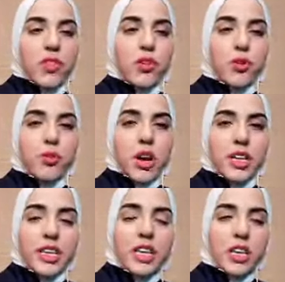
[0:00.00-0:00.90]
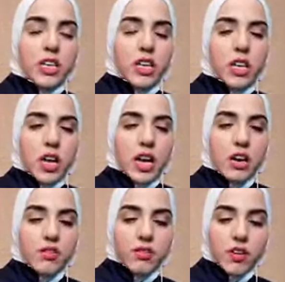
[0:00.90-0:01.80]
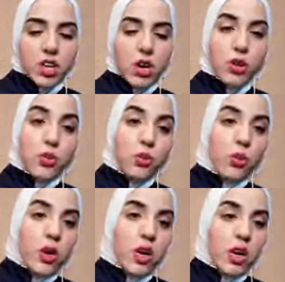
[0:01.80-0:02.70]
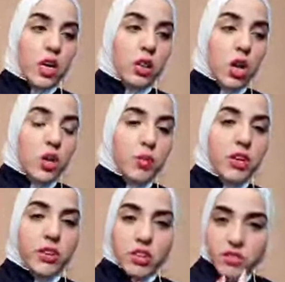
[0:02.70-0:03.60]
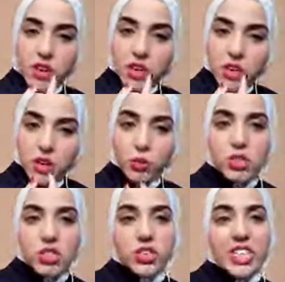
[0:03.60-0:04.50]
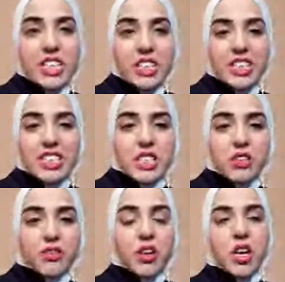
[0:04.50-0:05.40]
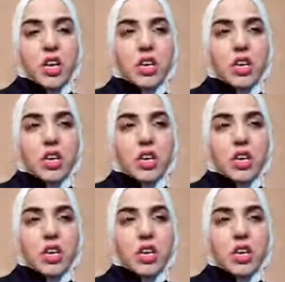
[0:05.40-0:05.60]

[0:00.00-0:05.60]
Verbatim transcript: their body have gone through a, a, long period of hunger, it will start eating itself